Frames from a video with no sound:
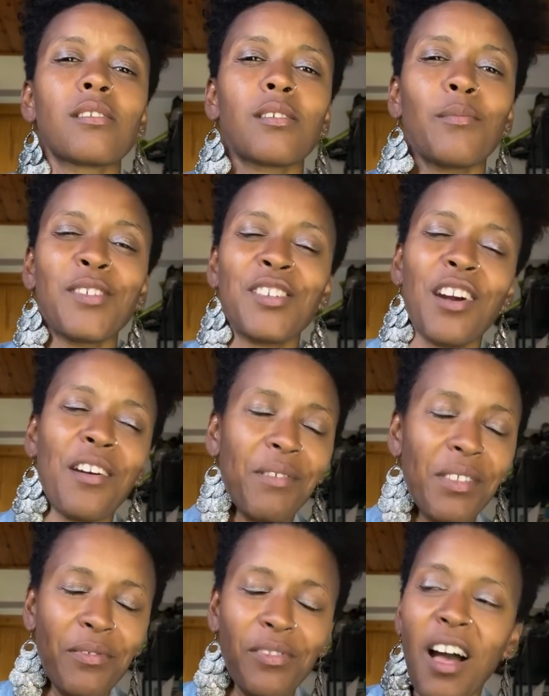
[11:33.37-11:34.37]
a jar
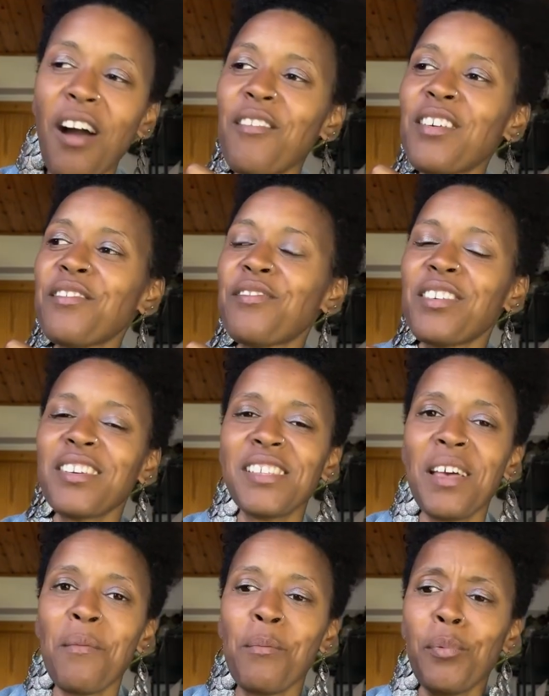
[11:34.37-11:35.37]
with a flower, for
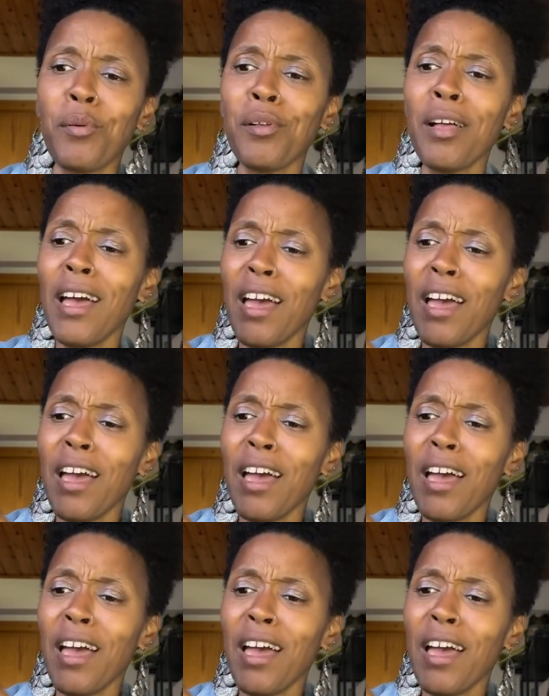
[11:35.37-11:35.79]
example,